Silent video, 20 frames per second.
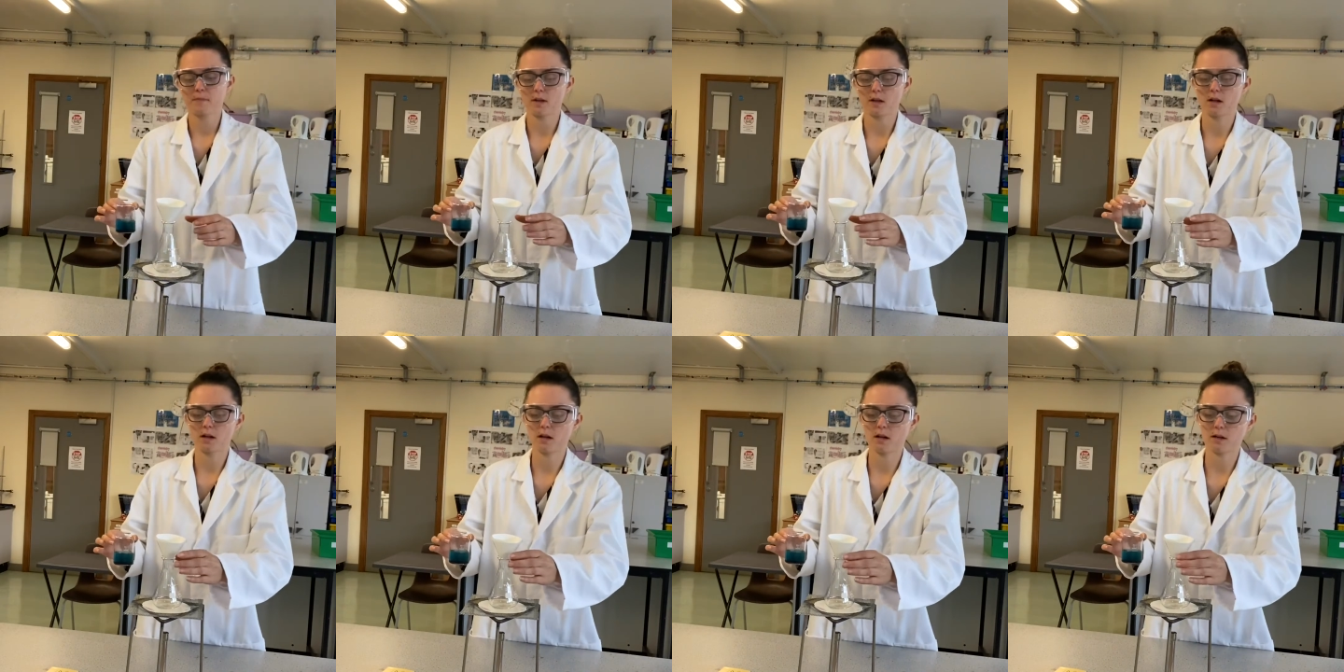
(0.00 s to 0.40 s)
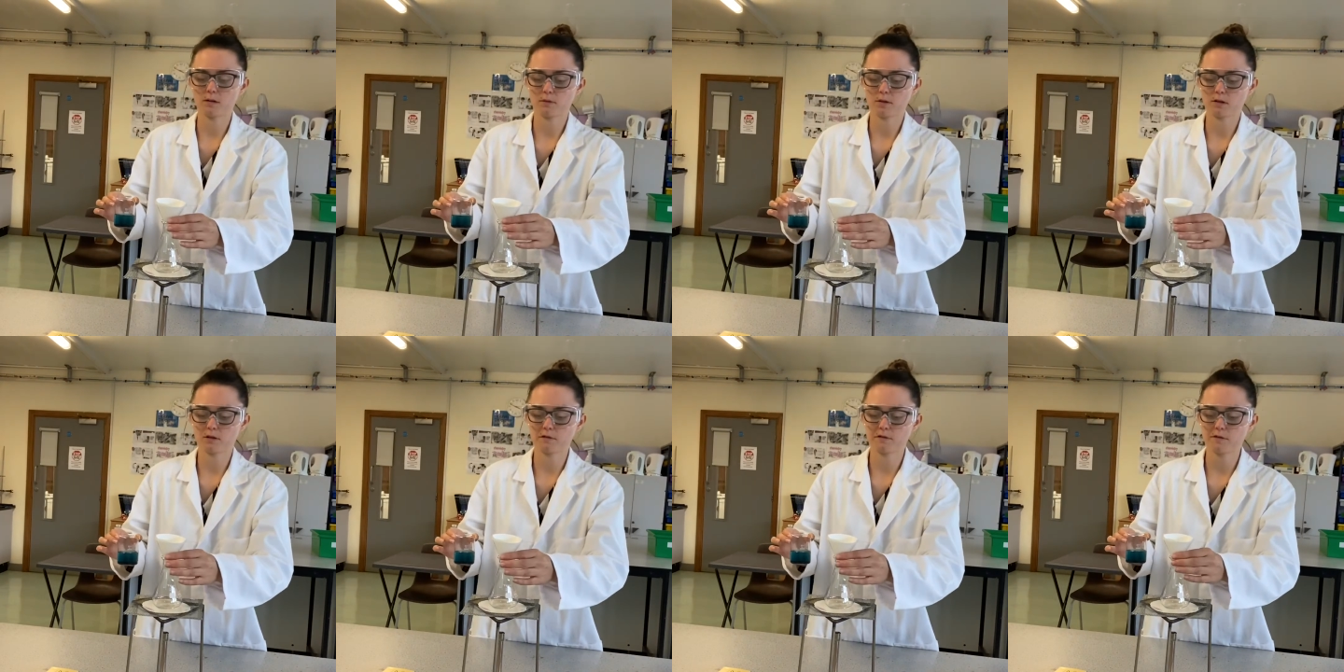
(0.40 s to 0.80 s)
and I'm
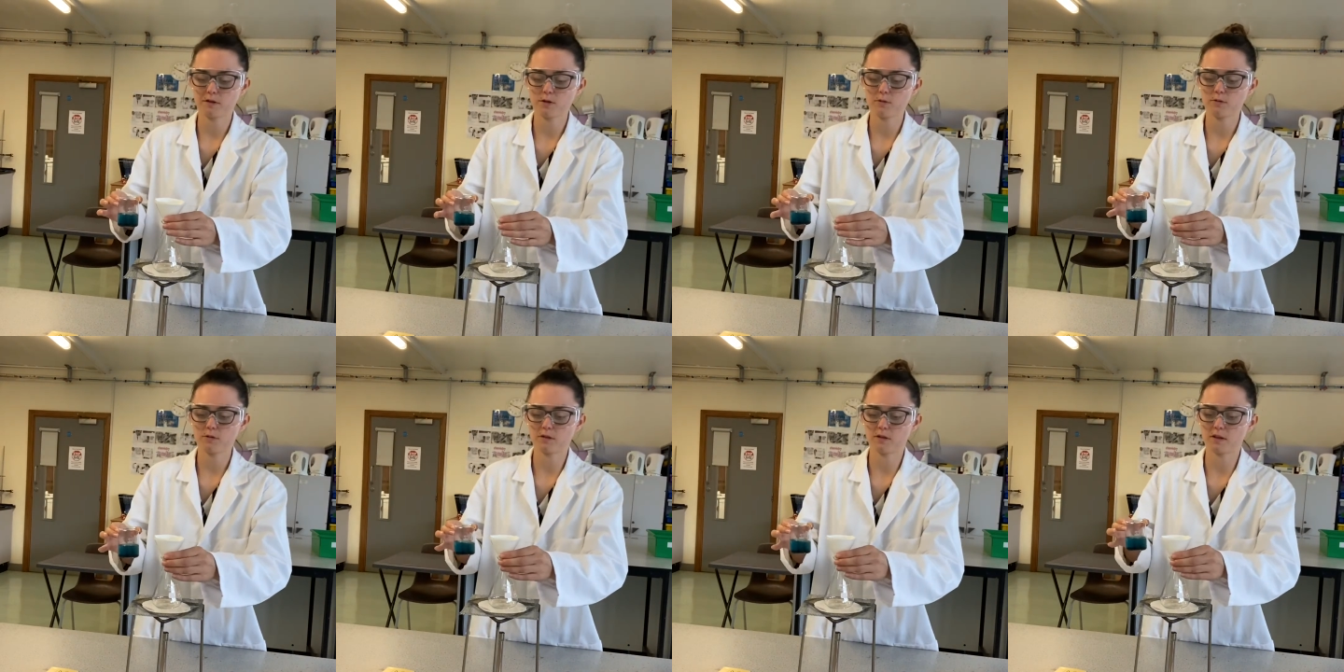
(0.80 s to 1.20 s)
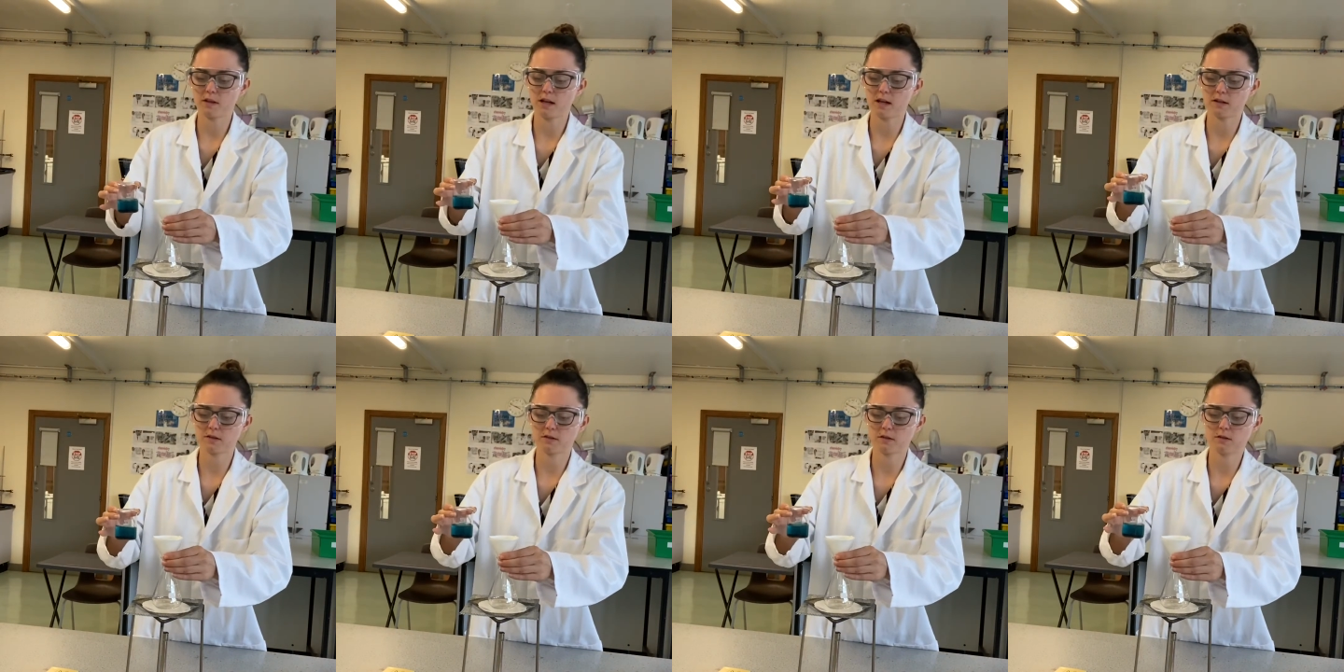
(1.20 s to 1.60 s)
going to filter that
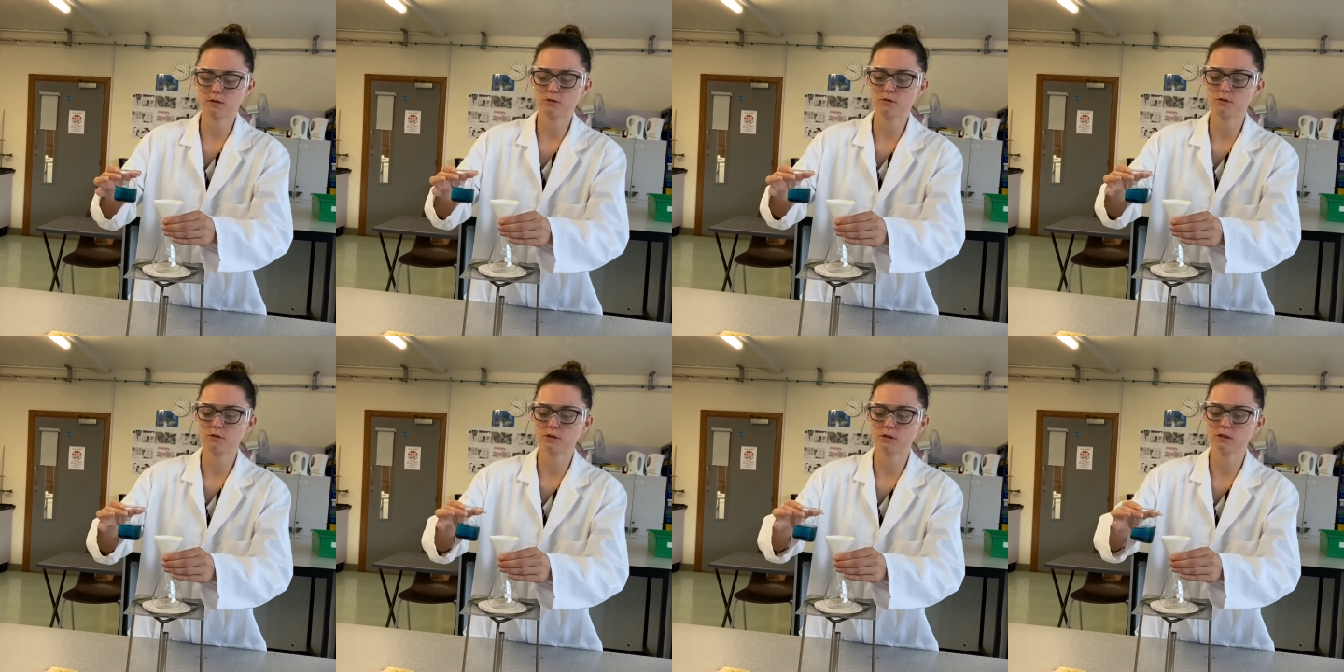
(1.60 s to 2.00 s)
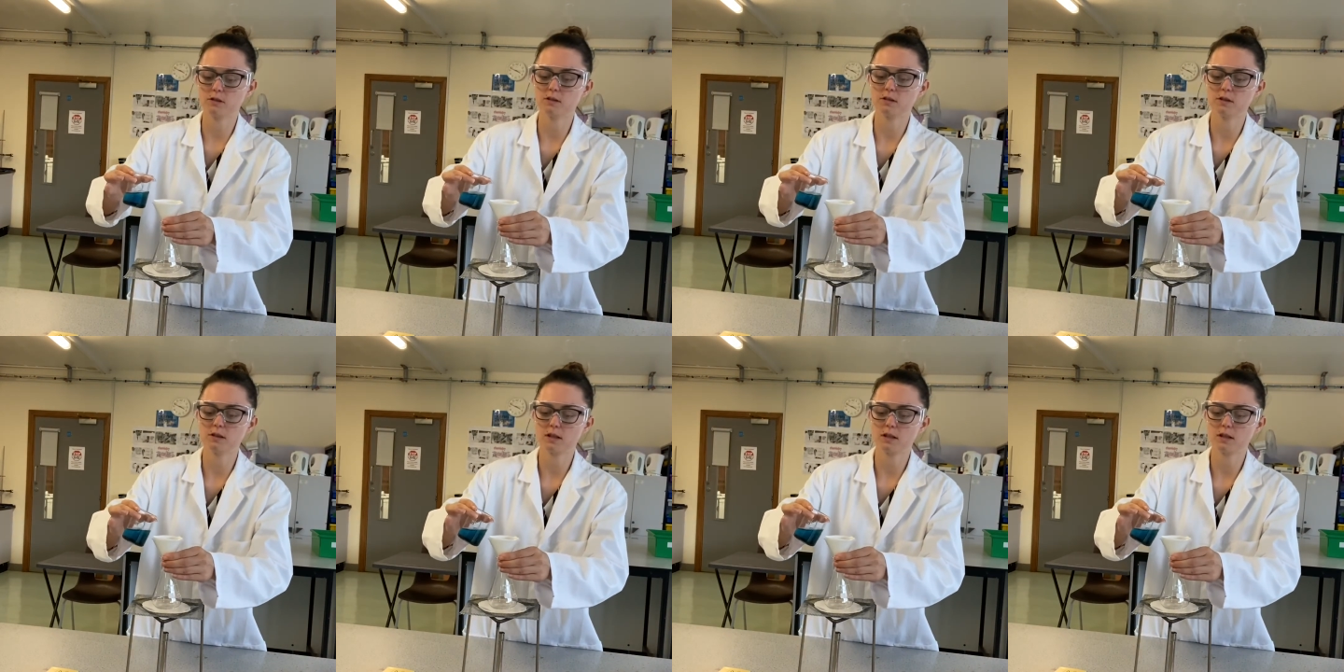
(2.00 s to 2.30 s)
solution